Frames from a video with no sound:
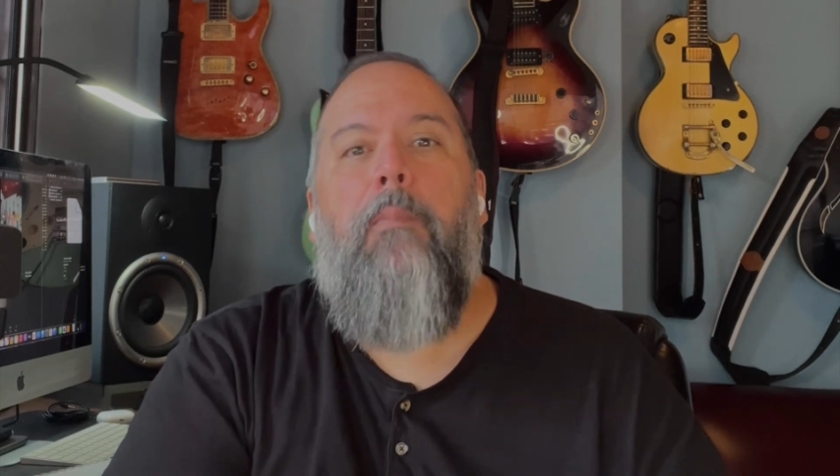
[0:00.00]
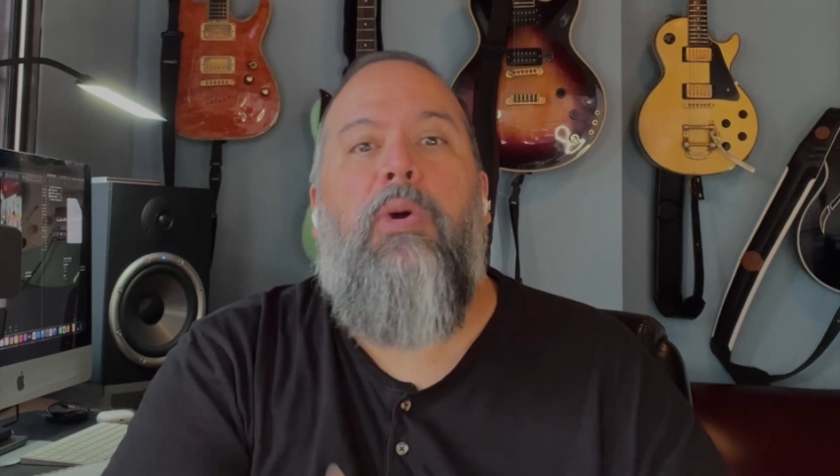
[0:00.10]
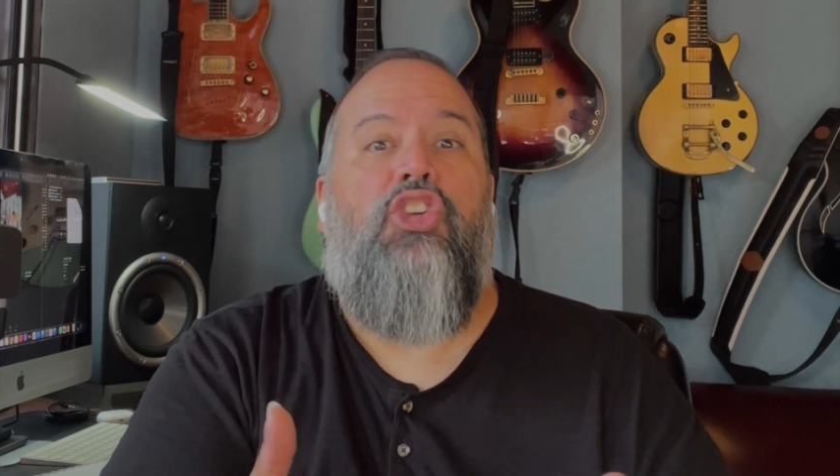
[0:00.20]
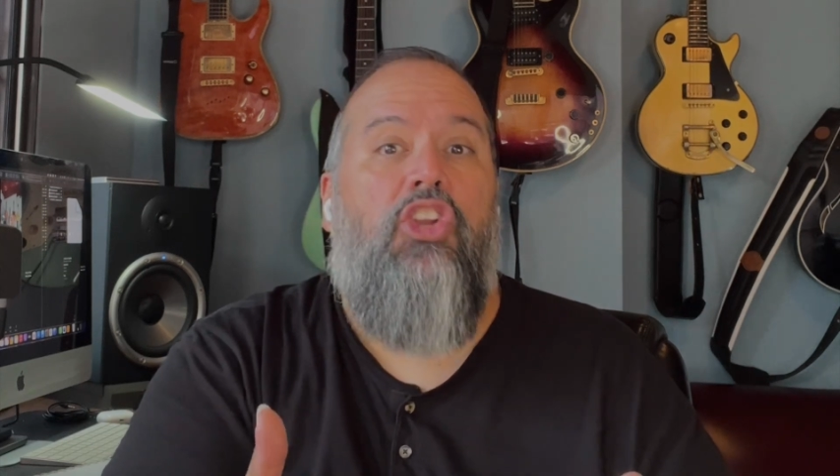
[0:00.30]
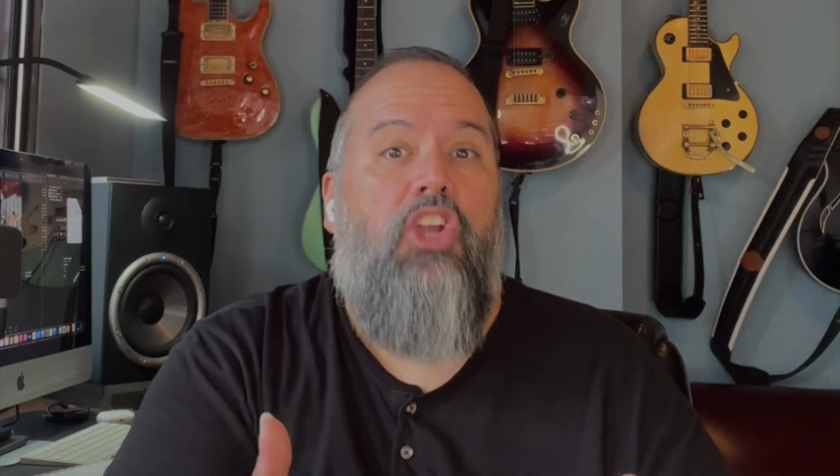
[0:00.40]

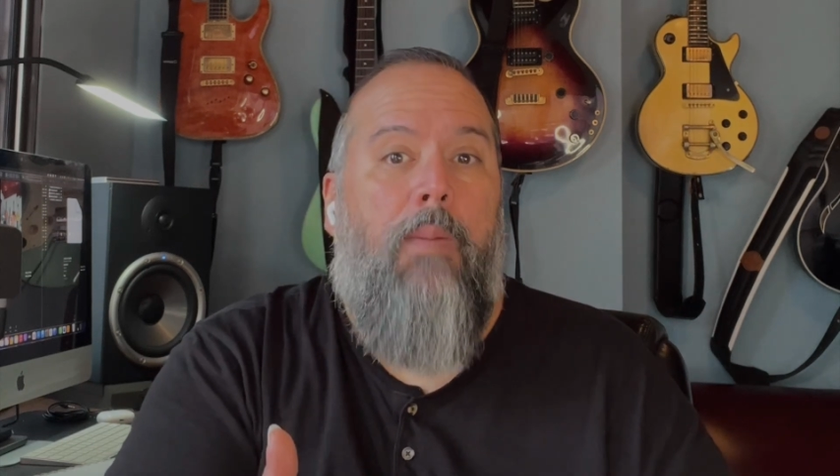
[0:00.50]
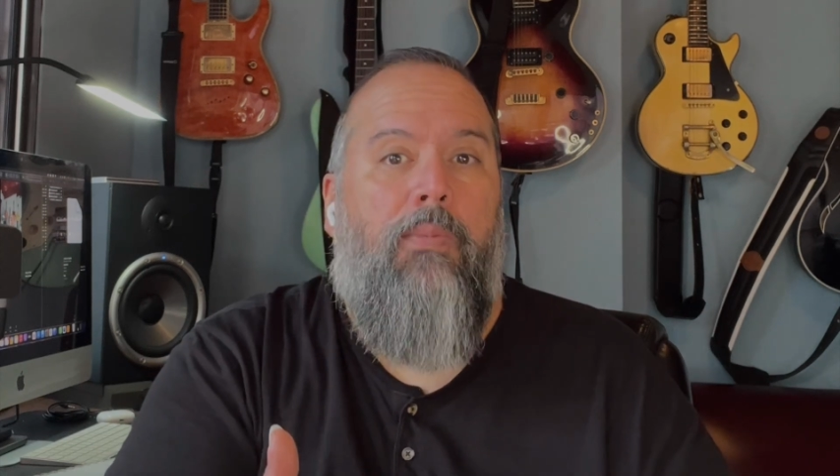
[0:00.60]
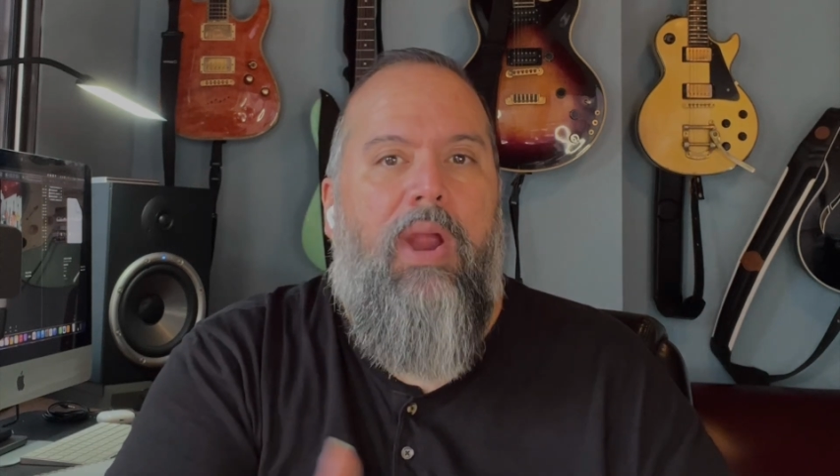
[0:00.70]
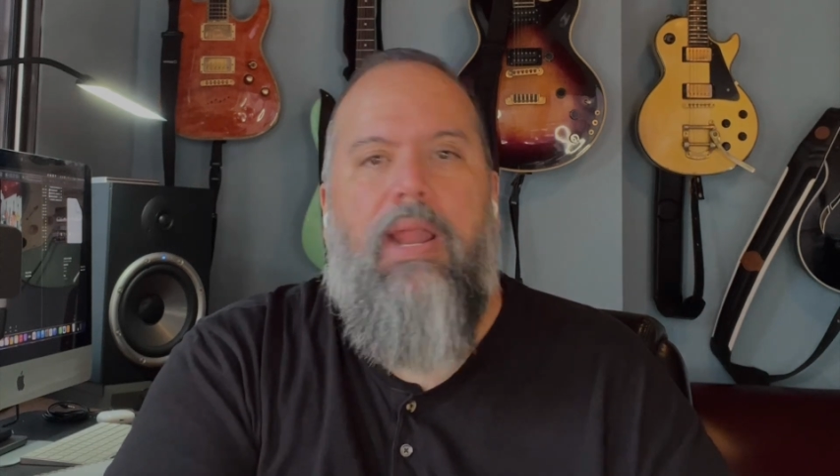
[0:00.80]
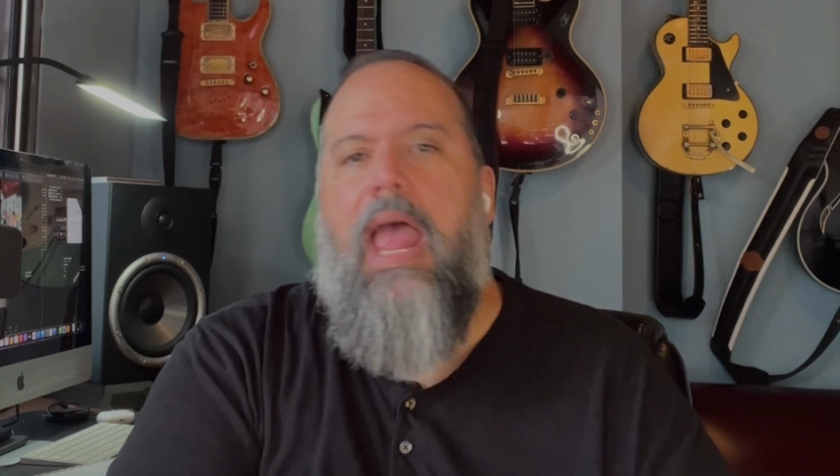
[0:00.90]
But should you
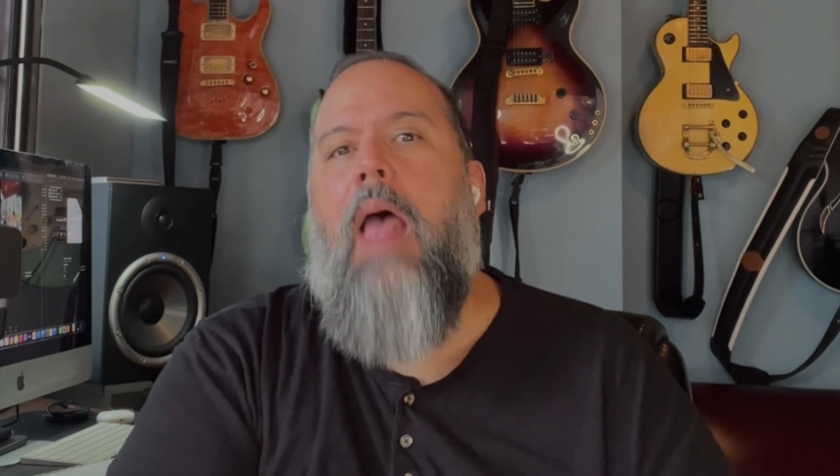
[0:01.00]
upgrade?